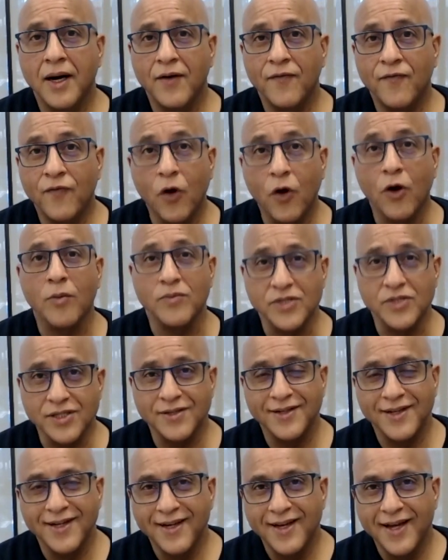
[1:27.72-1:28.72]
forms.
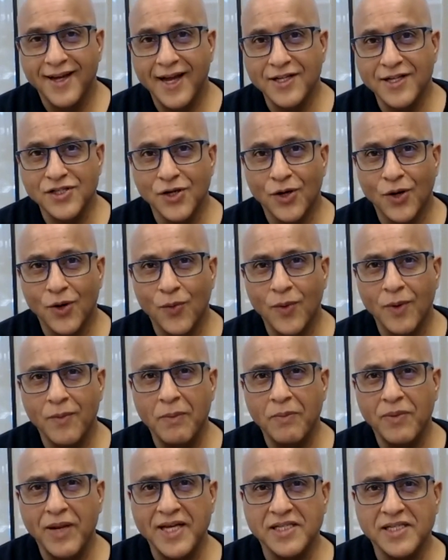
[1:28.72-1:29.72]
And so when we
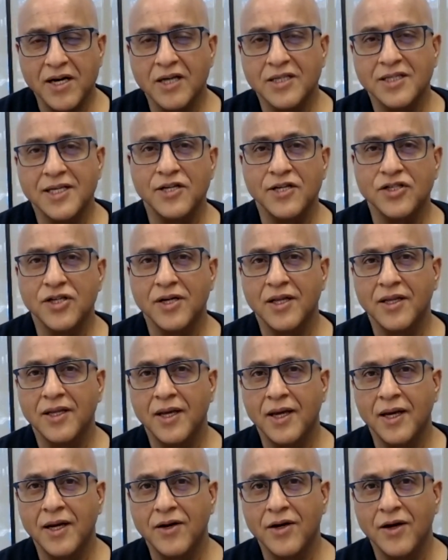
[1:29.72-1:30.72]
place our attention in
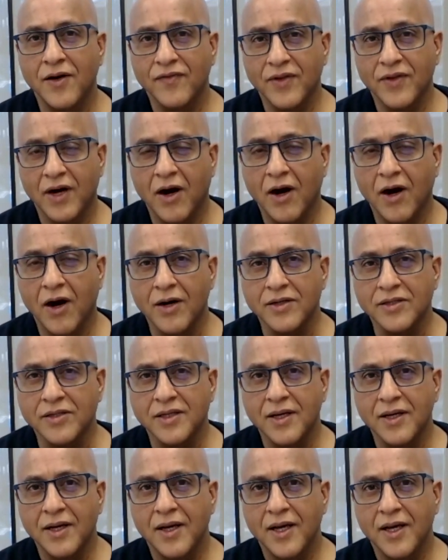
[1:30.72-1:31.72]
the area of the heart,
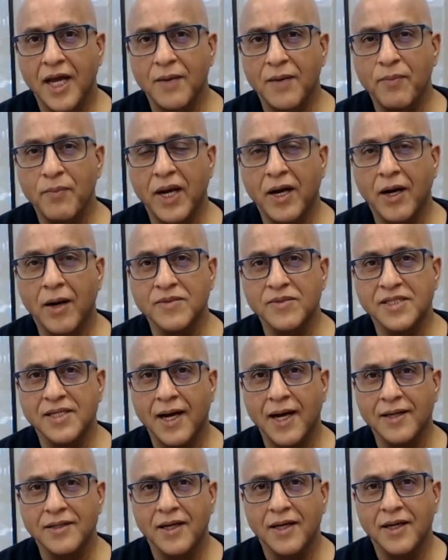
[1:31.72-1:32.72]
it becomes
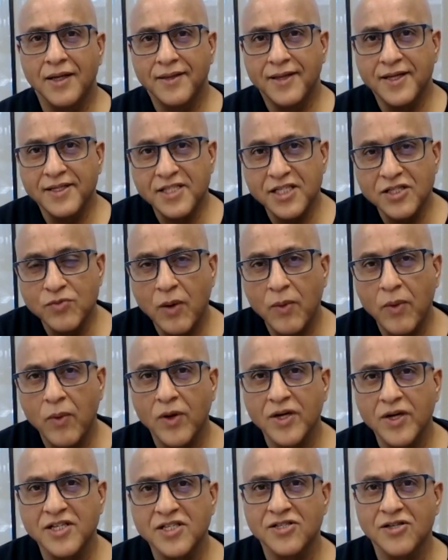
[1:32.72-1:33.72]
that this is where we
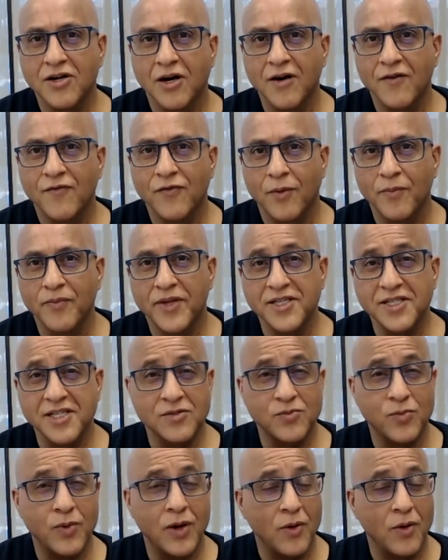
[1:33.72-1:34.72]
want to start from. This
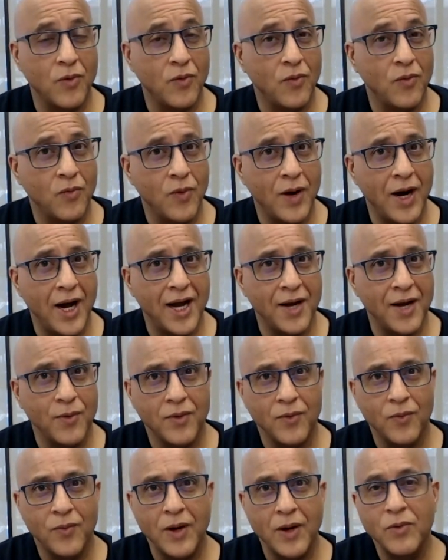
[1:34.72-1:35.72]
is why
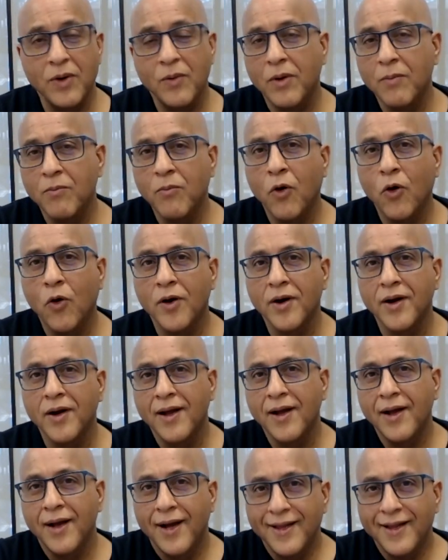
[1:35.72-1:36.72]
when we were born,
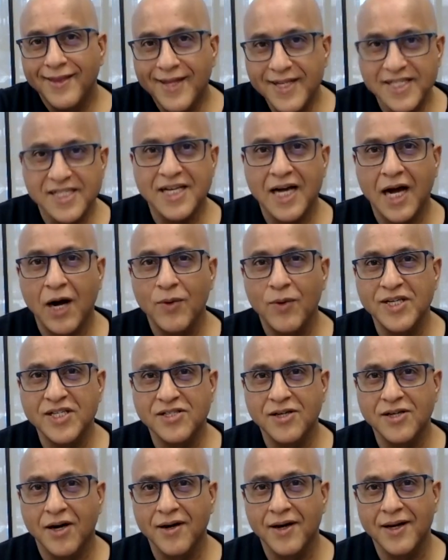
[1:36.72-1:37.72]
this is how we
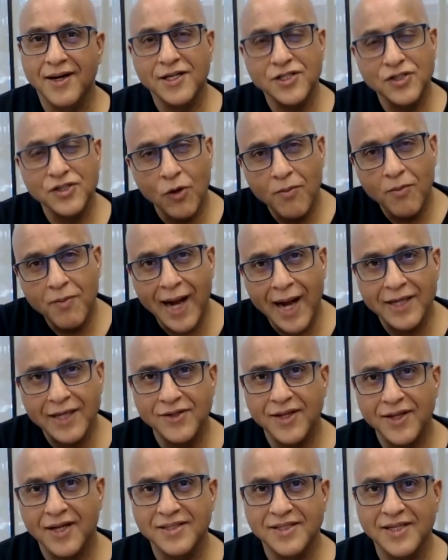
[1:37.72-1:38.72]
started. Let's go back to
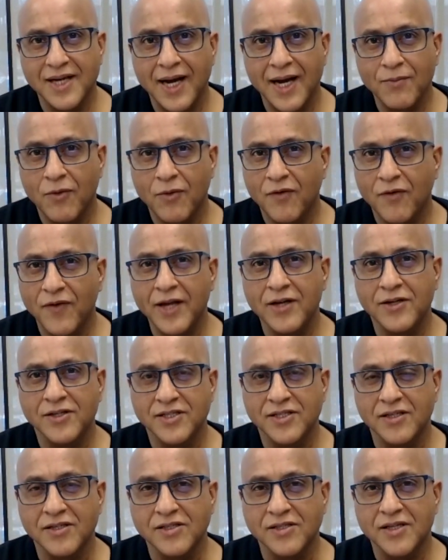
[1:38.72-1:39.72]
that time of
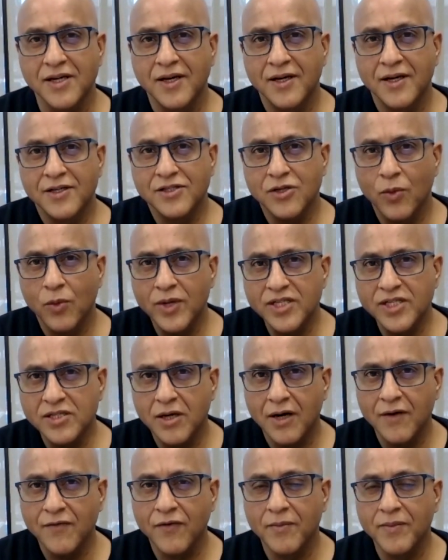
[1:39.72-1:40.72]
innocence. So we
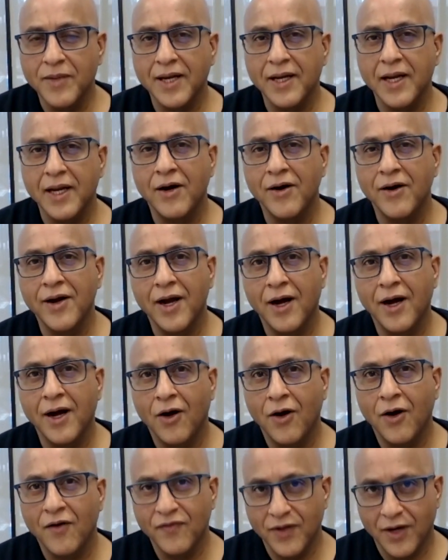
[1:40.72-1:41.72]
start from that area
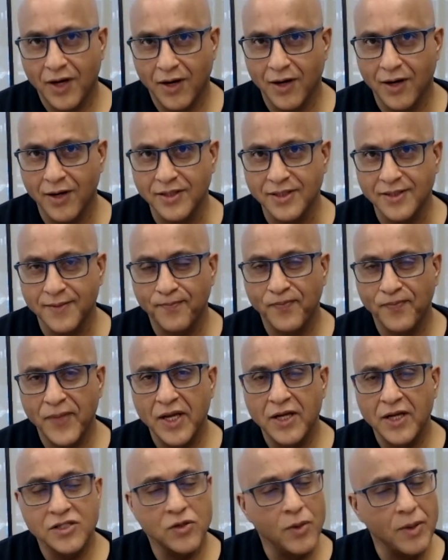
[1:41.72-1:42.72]
of the heart.
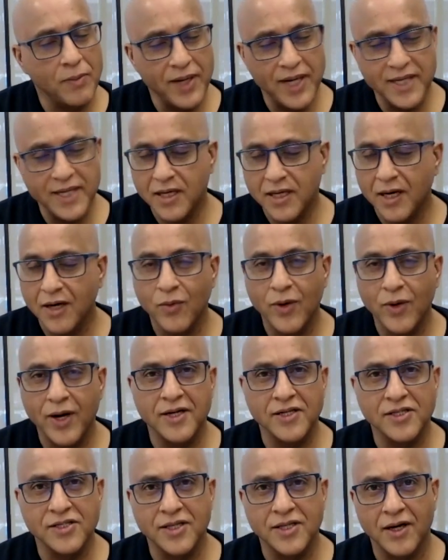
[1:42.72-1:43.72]
So we place our
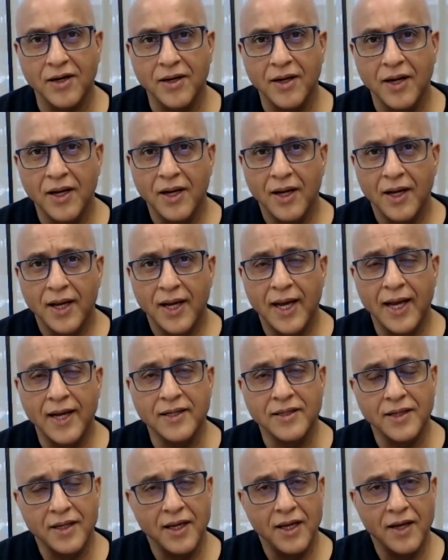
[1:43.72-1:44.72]
awareness there.
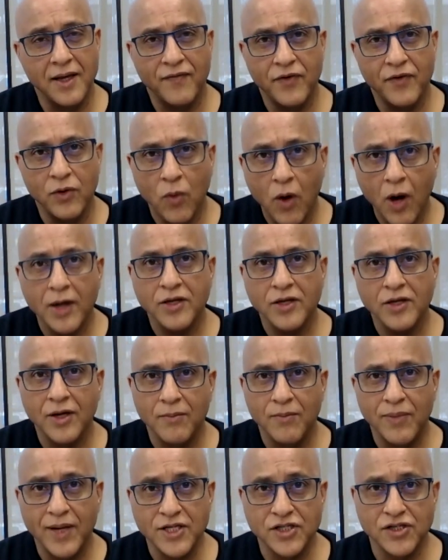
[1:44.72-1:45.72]
And if you want, you
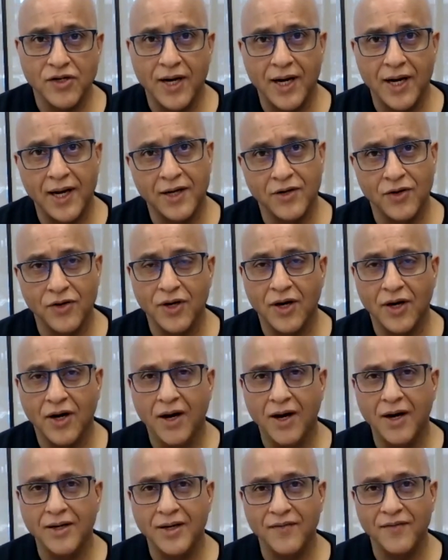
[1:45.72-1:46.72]
can place your hand on your
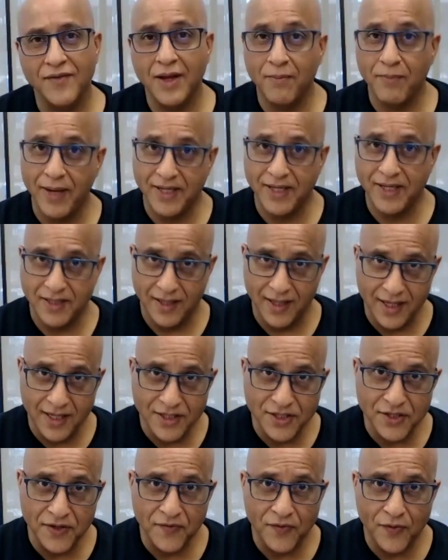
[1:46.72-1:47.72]
heart if that makes it
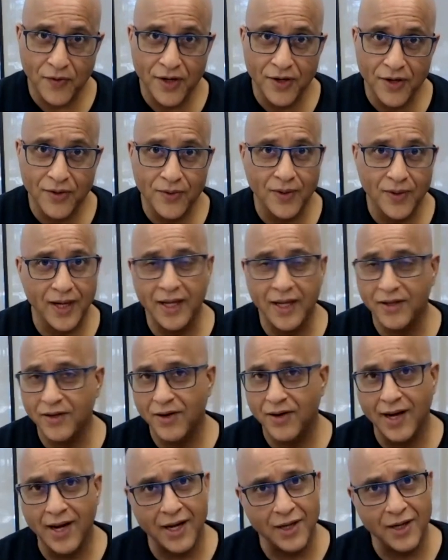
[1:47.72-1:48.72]
easier for you.
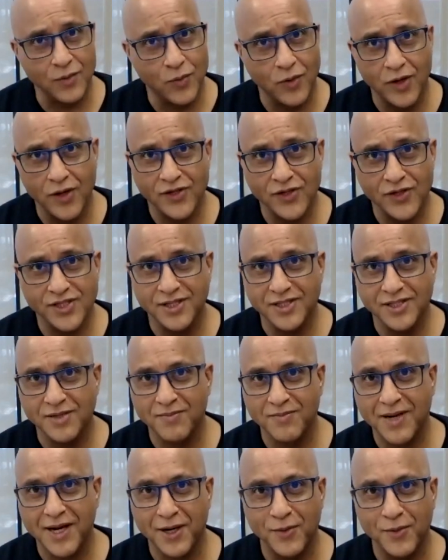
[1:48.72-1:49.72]
Either hand works, doesn't
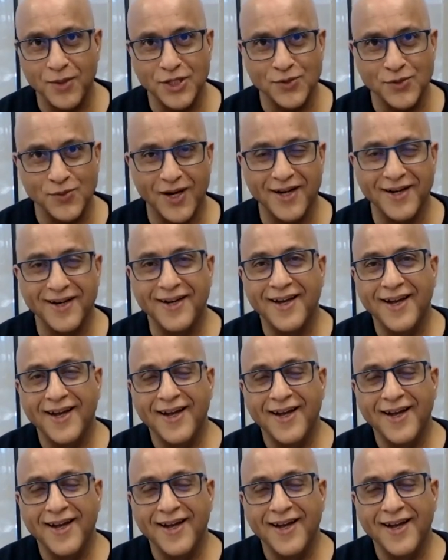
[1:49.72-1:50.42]
matter which one,